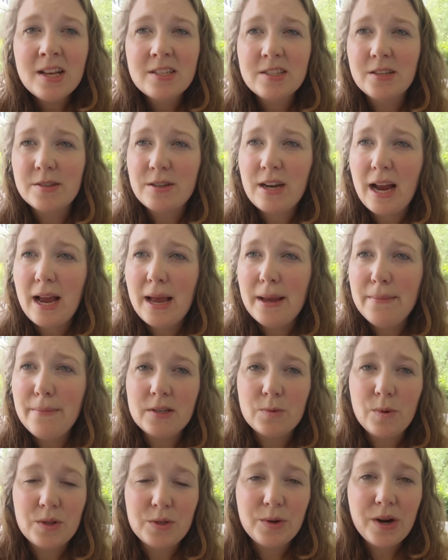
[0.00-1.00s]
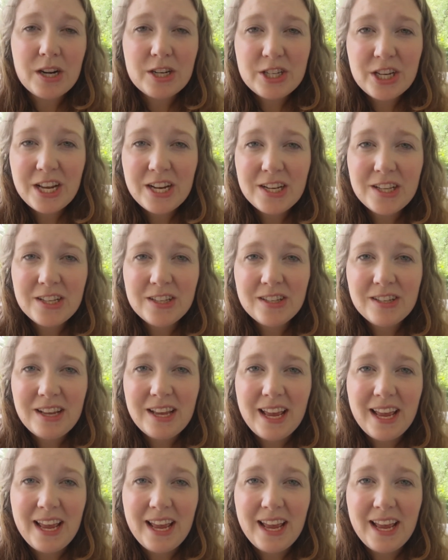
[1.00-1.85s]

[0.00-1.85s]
subscribe as well to our channel,